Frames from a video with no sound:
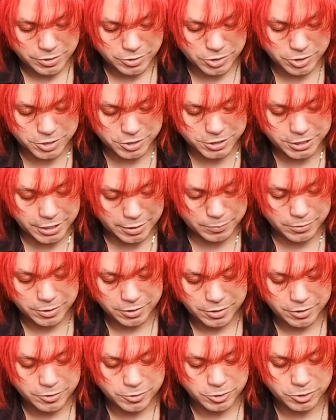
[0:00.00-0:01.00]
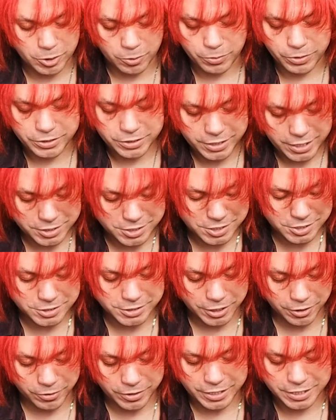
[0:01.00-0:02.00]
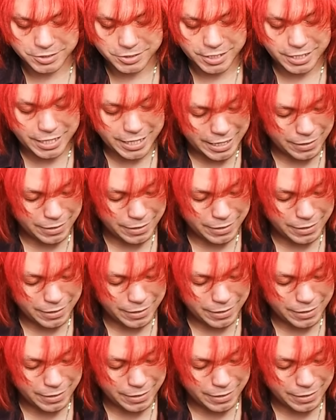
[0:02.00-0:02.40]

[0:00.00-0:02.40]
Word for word: just seemed so unnecessary as